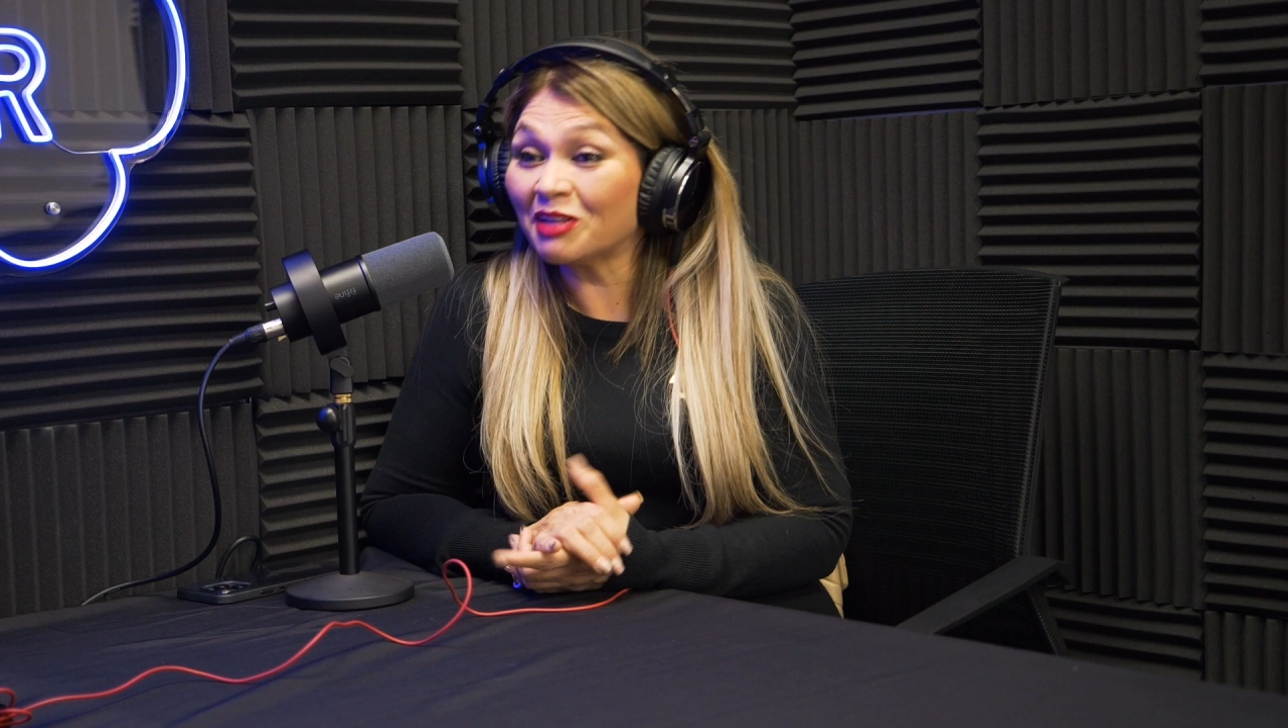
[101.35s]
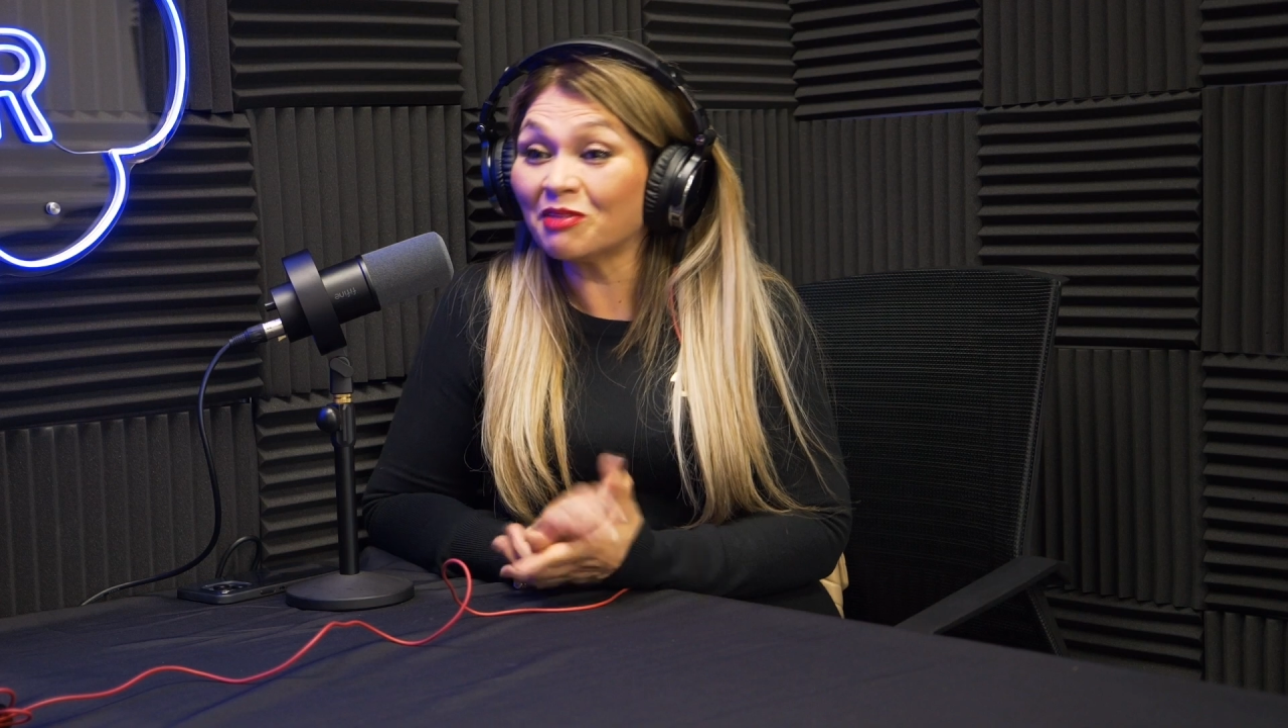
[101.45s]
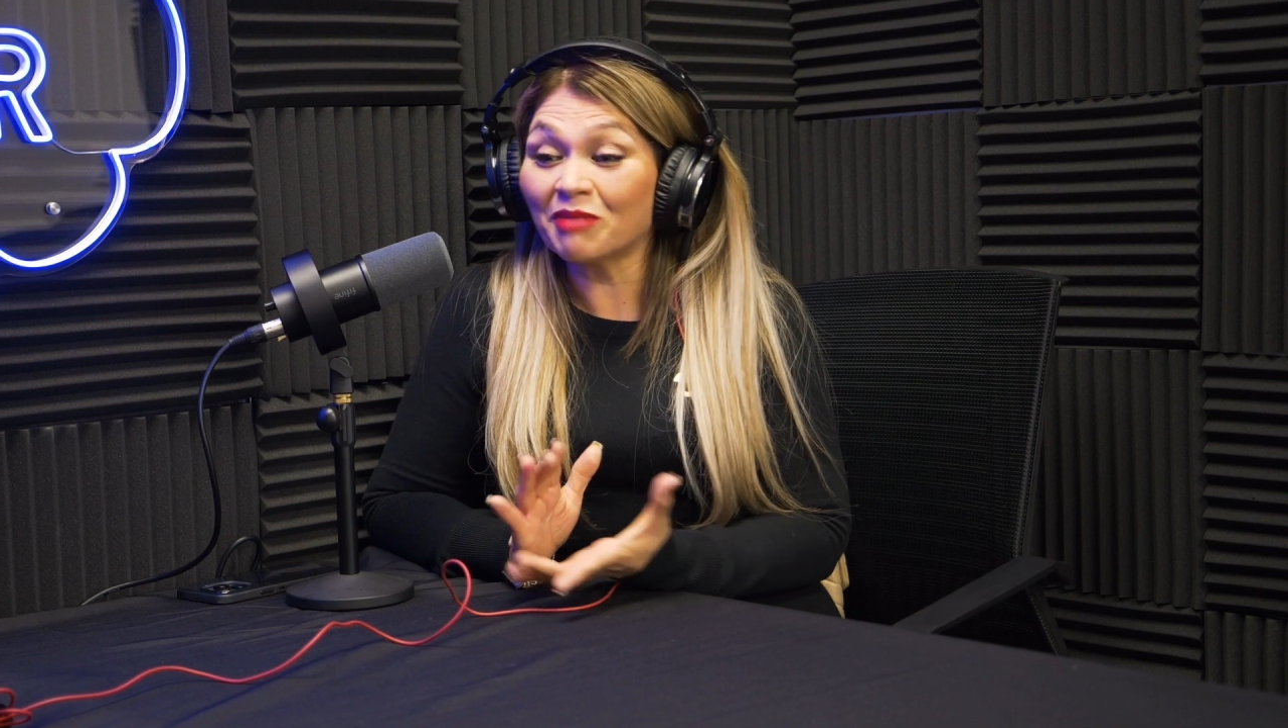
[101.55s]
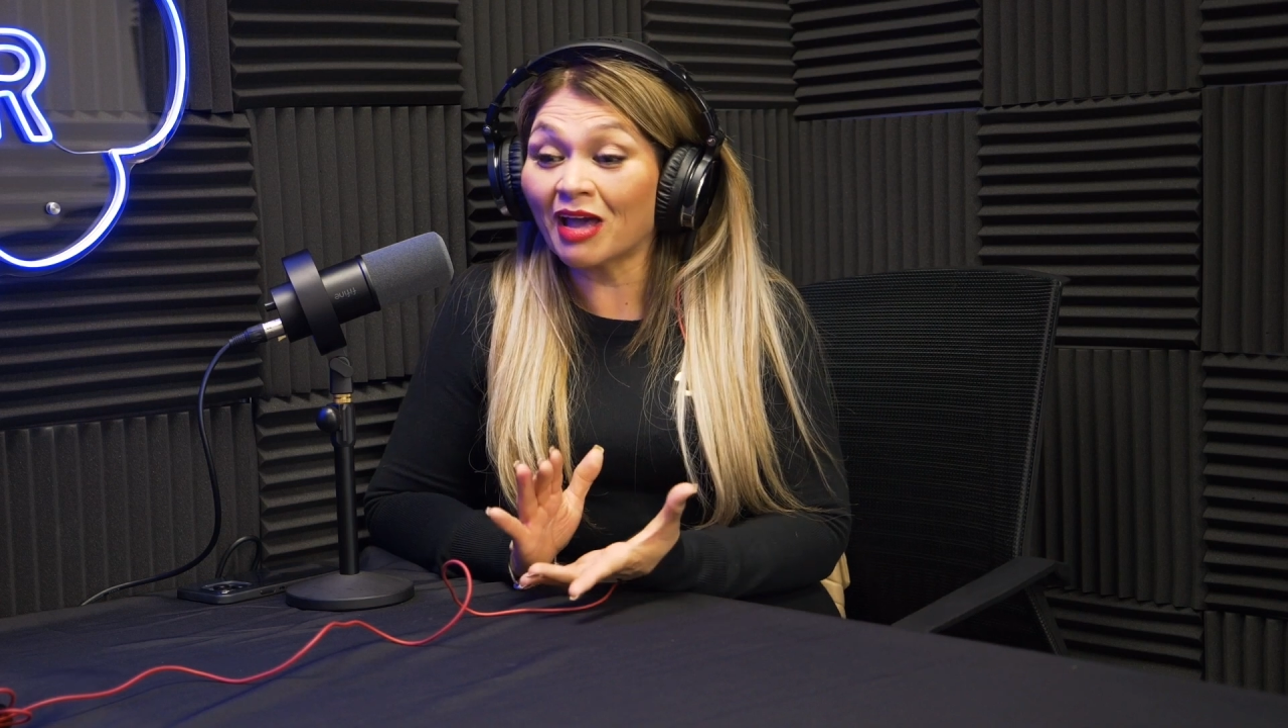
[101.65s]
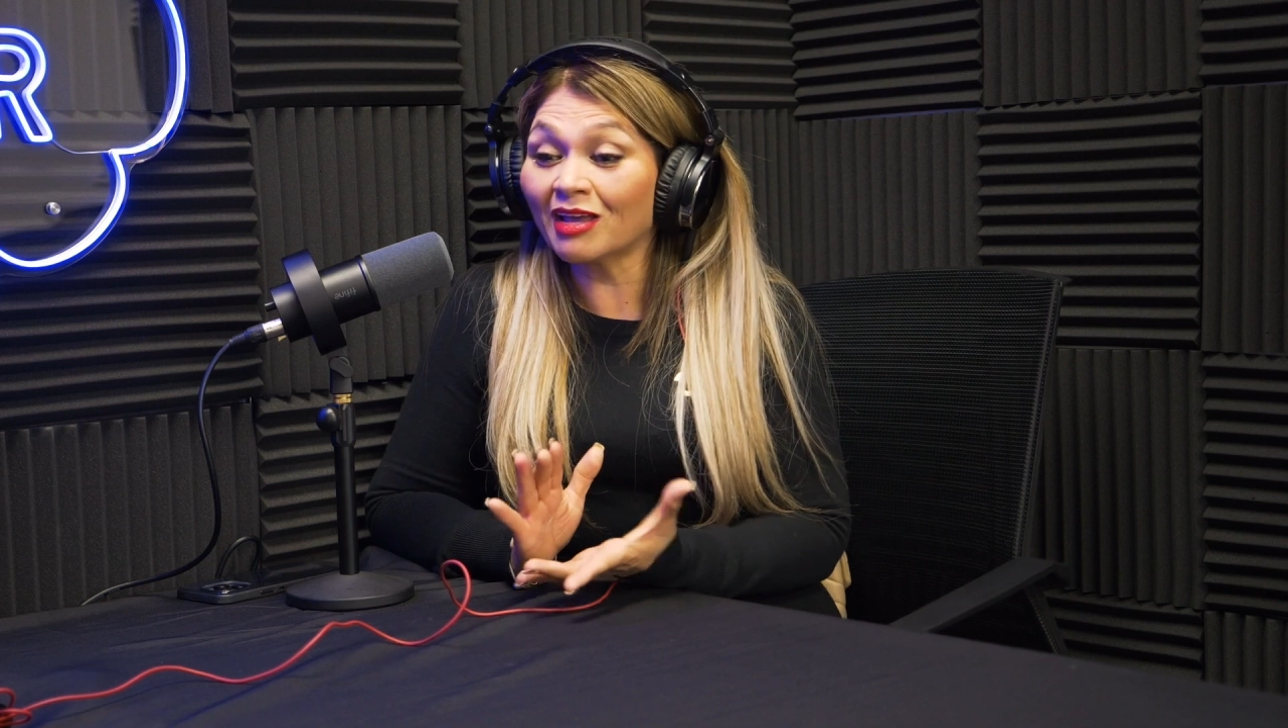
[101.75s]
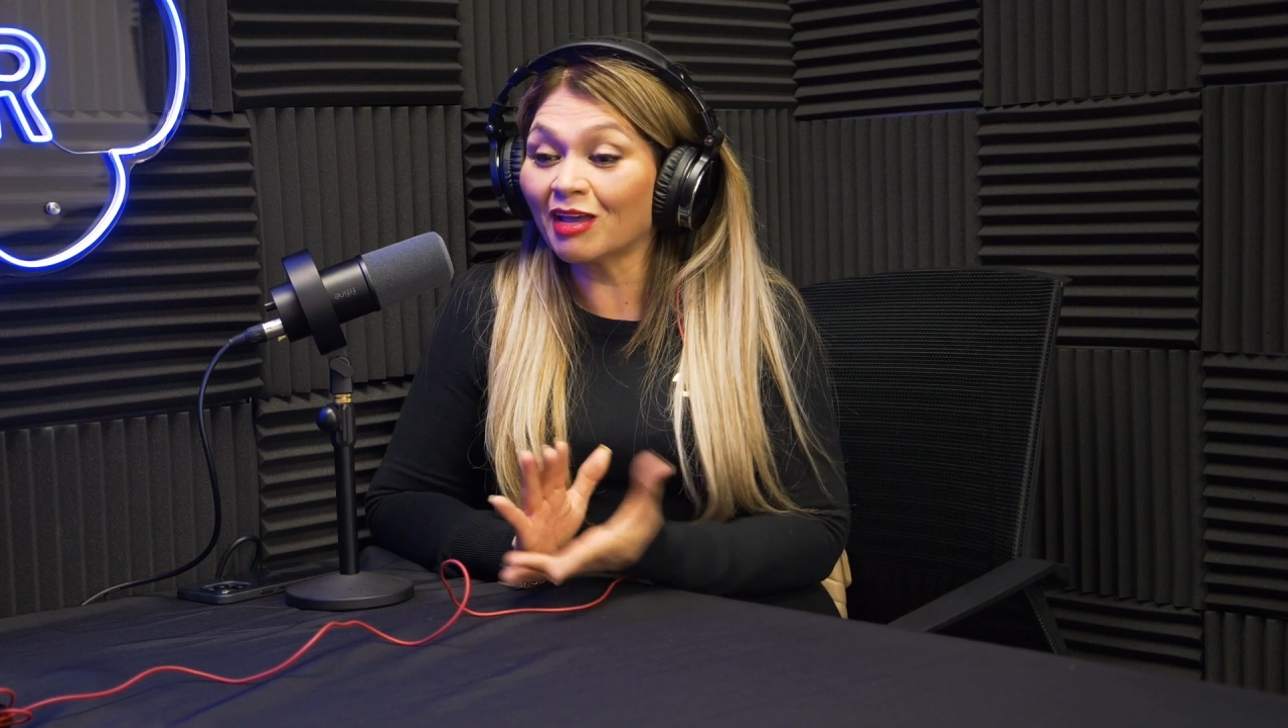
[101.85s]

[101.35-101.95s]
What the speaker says: in the back,